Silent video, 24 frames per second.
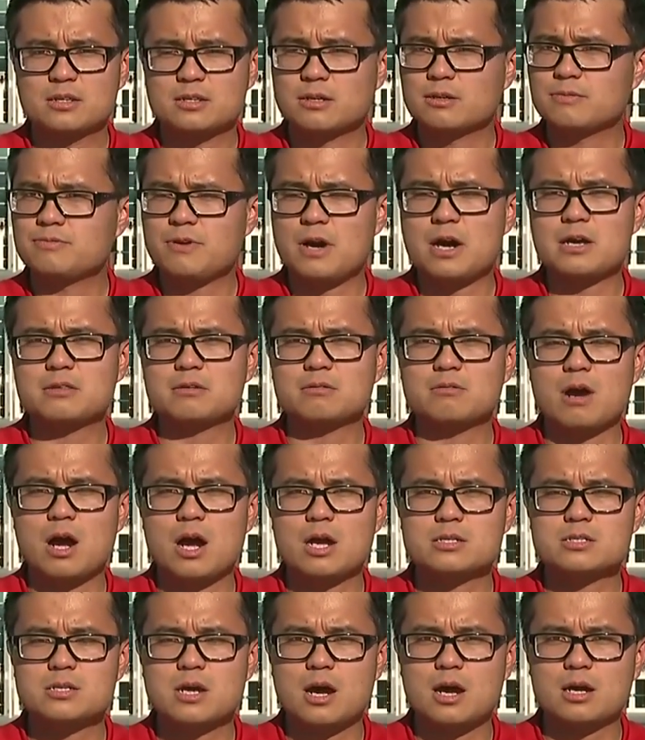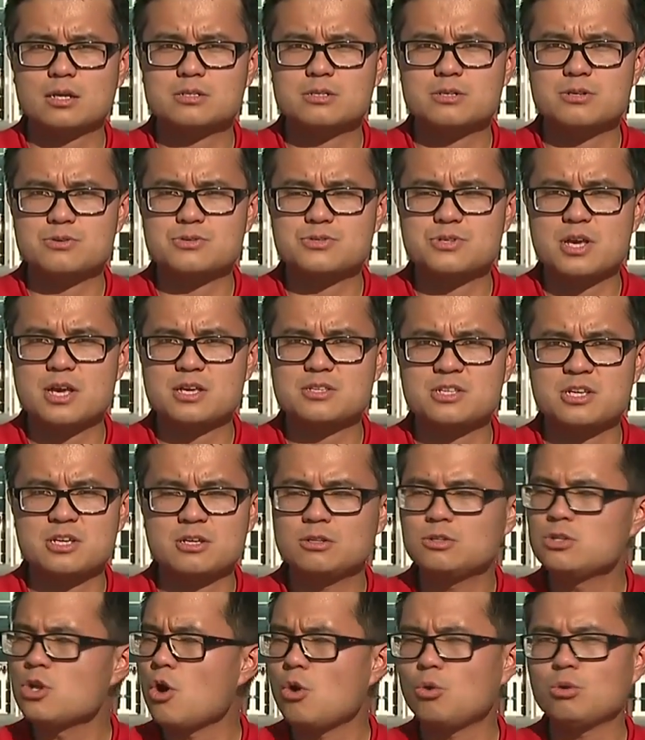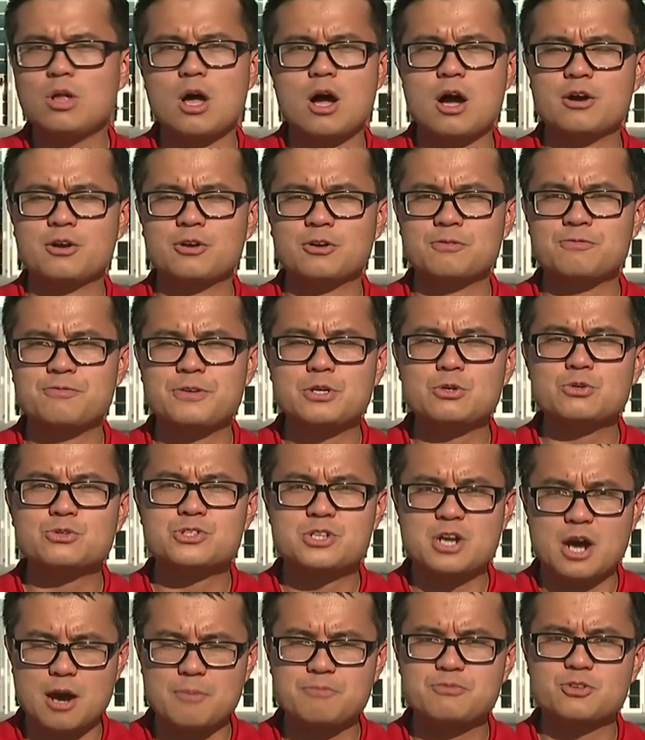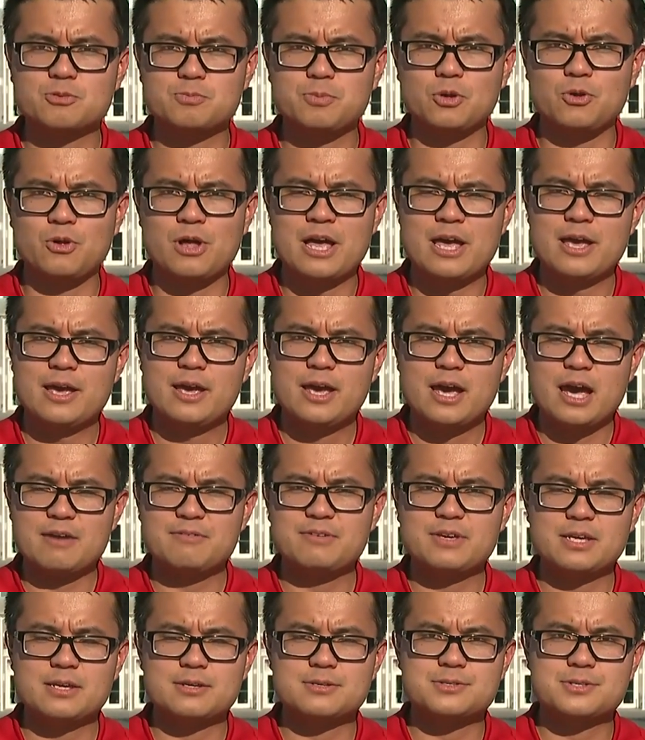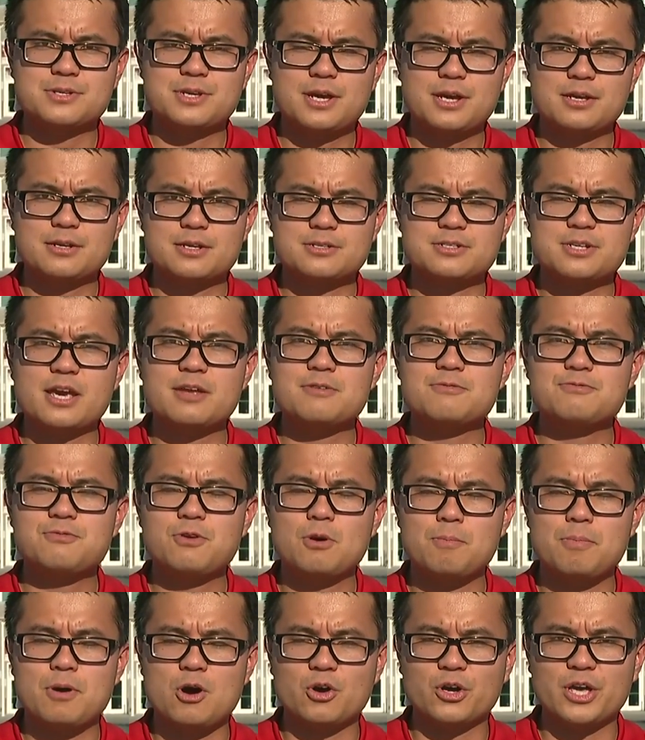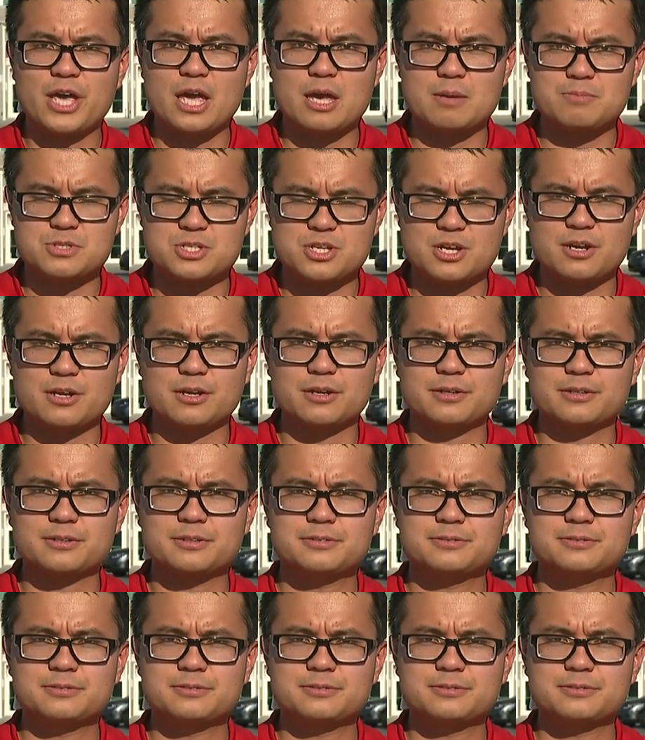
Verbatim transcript: The father I talked to says he no longer feels comfortable having his kid attend football games here.